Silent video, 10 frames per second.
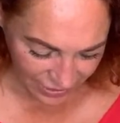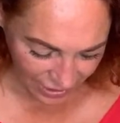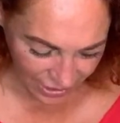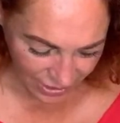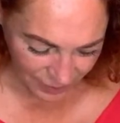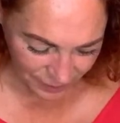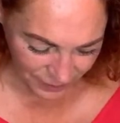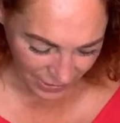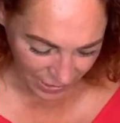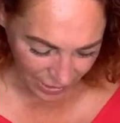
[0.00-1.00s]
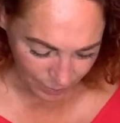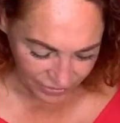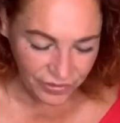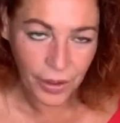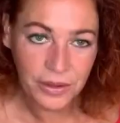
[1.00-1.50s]
Um,
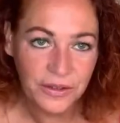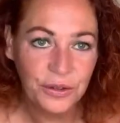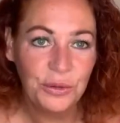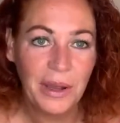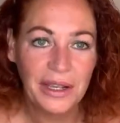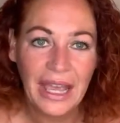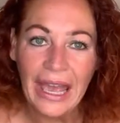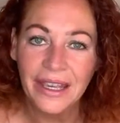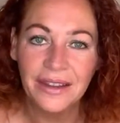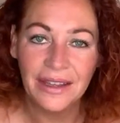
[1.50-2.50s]
but Tony's talking about cake.